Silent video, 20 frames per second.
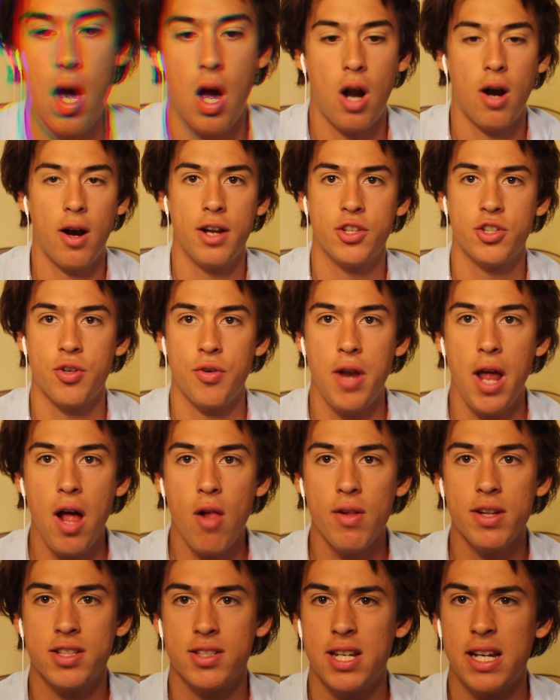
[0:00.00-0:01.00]
Alright, so now
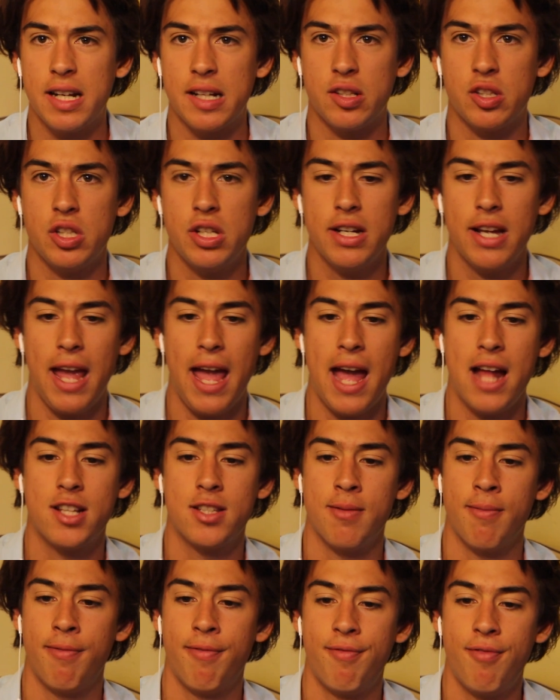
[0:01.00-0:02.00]
let's take a look
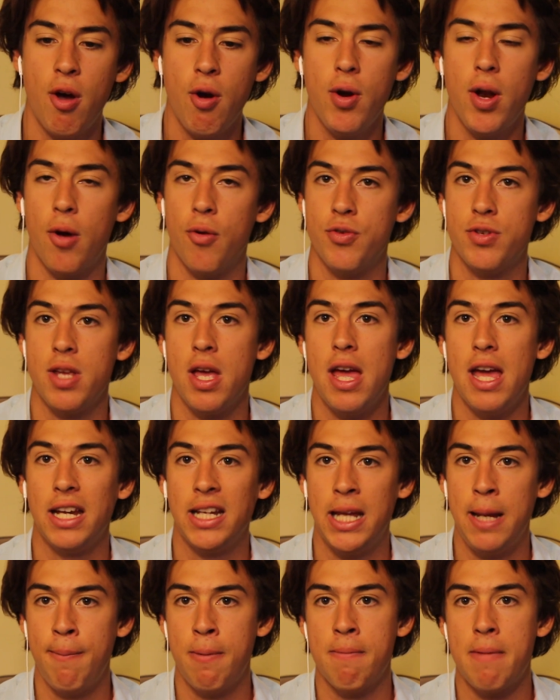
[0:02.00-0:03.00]
at some photos.
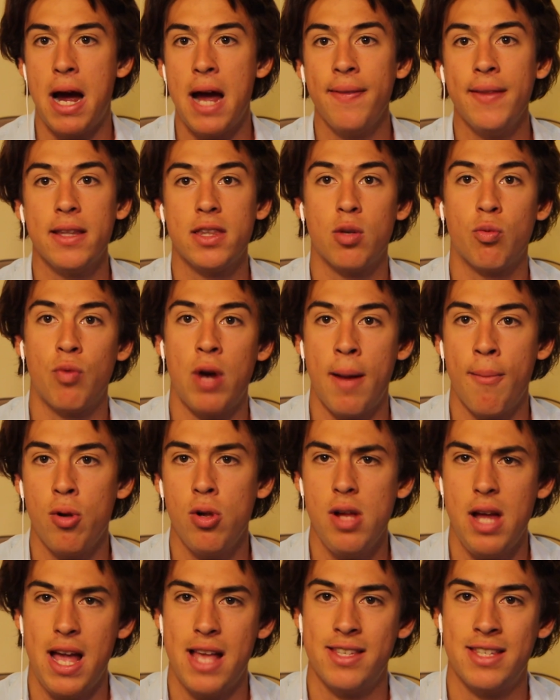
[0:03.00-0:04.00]
Keep in mind that the
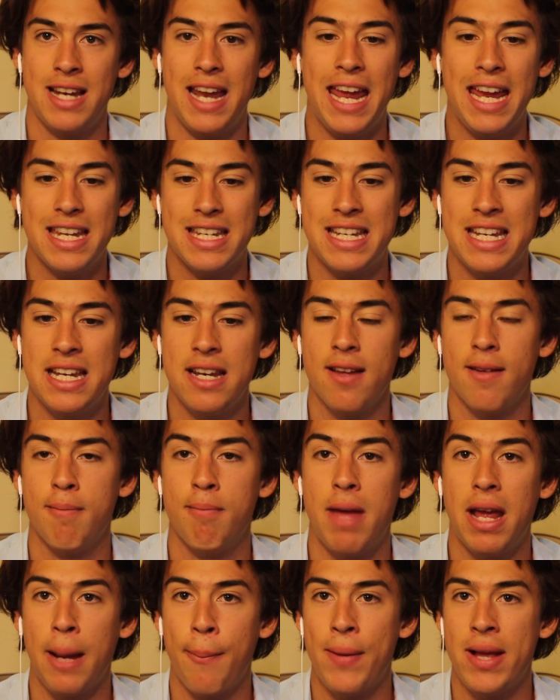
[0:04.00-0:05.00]
Rebel has an 18
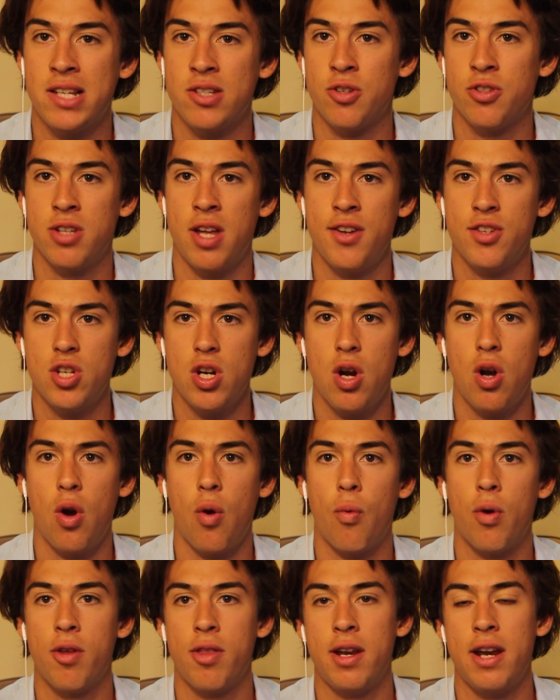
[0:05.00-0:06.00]
megapixel sensor,
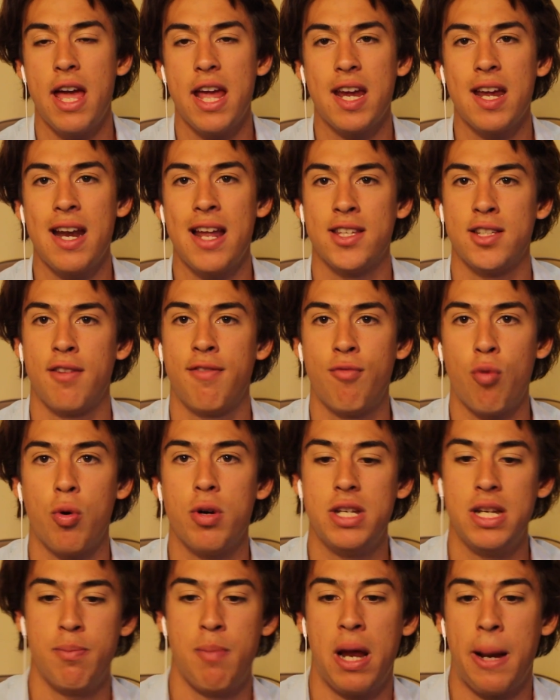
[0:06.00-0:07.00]
where the Nikon has a
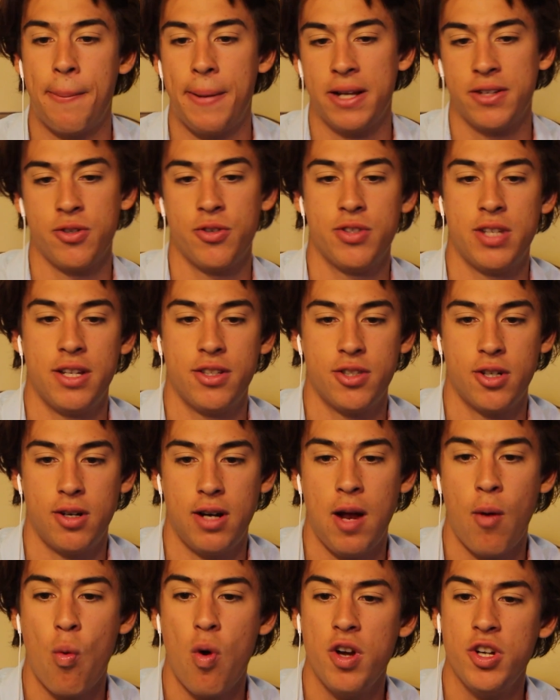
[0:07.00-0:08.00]
14 megapixel sensor,
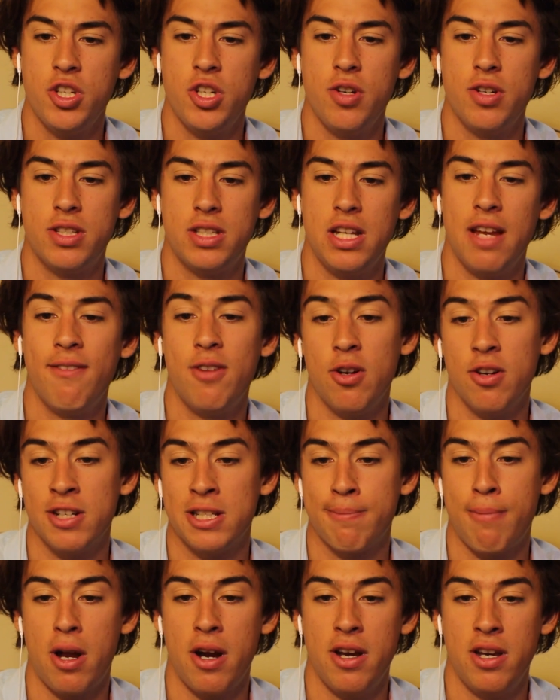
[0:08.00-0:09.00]
and I want you to see if you can
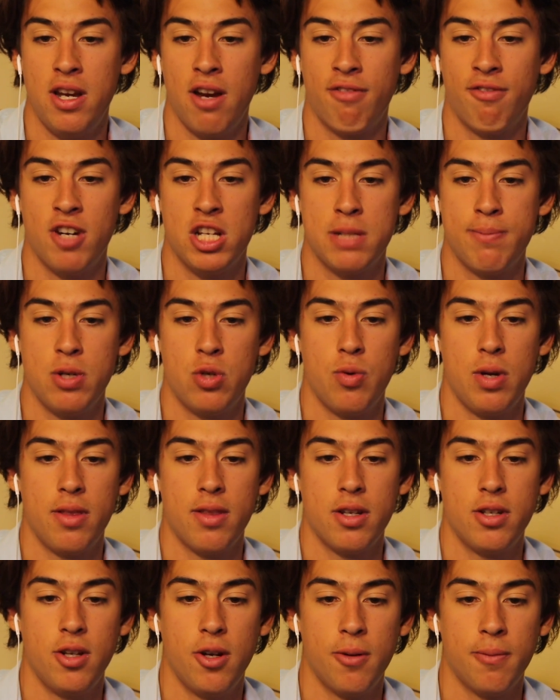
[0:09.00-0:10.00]
spot a difference between
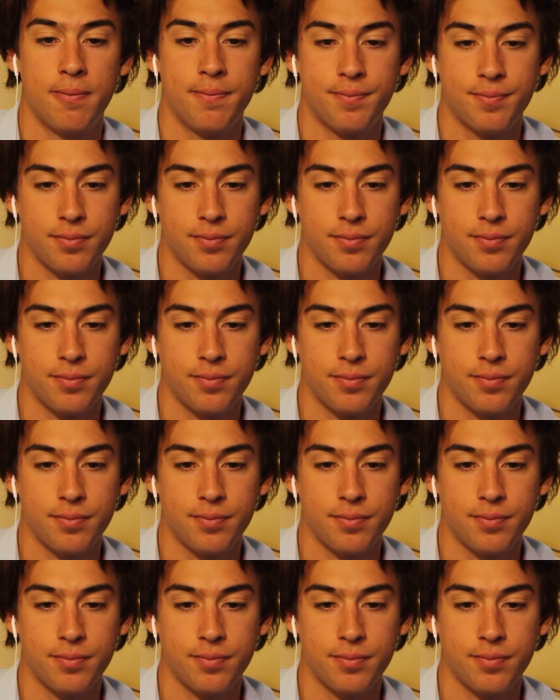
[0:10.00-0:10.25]
the two.